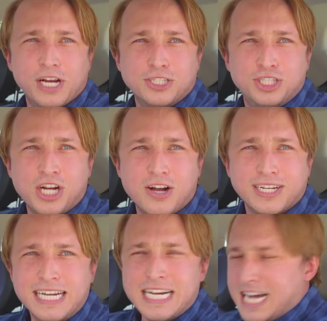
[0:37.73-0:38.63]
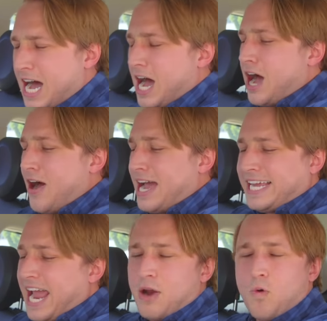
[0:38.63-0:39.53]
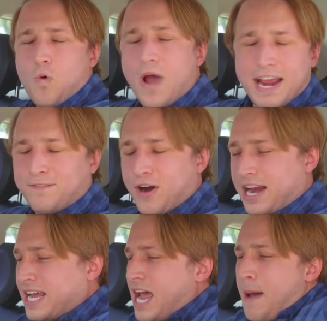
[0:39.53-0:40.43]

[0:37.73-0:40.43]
your junk. Oh, I can't wait for it.